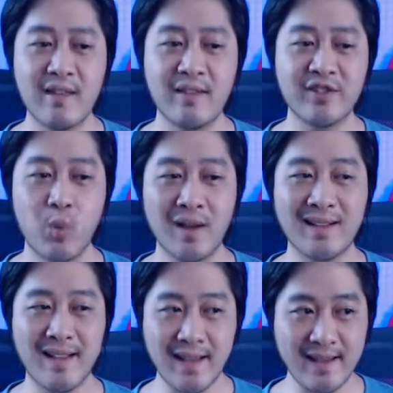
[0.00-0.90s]
This
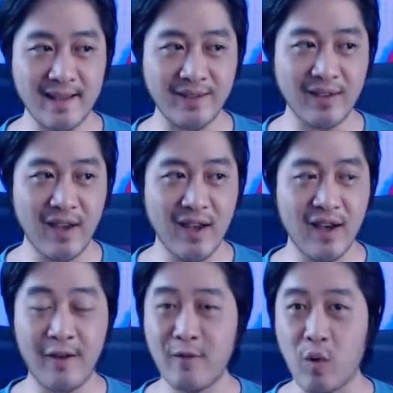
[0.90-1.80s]
one is,
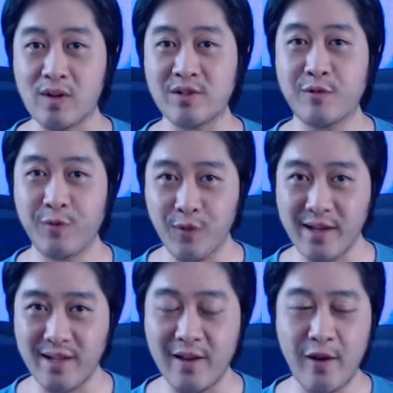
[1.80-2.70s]
of course,
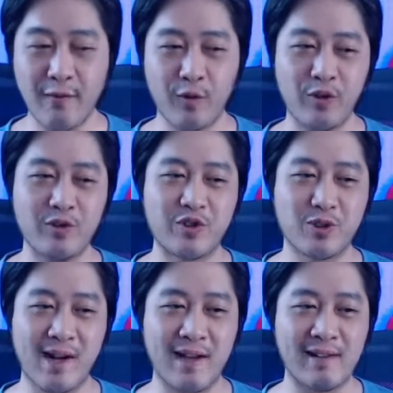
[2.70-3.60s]
free for you to
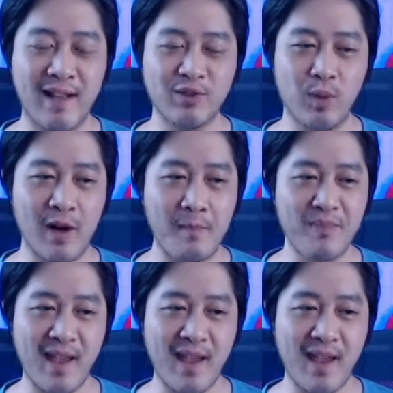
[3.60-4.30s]
try out as well.